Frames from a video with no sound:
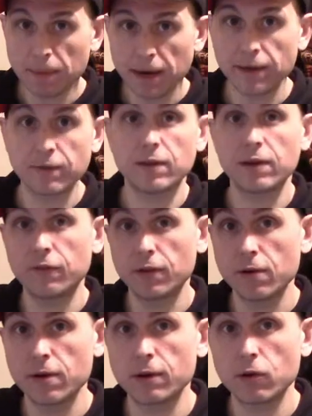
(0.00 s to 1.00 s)
means that if
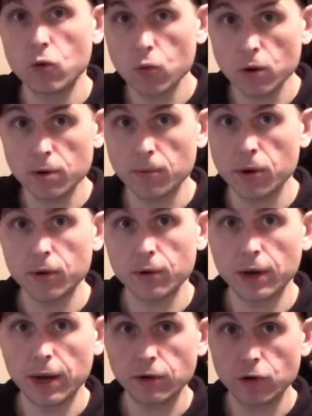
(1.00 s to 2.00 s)
you're in chord
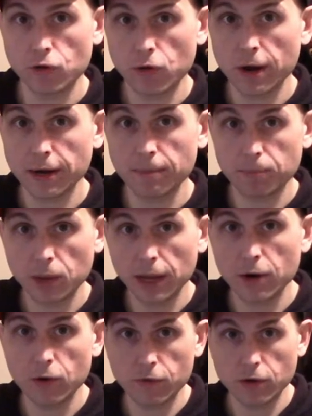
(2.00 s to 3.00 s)
mode and you're trying to
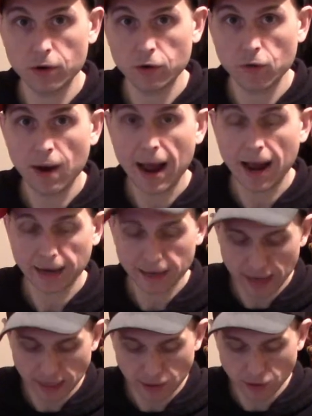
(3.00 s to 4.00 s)
play over a track and you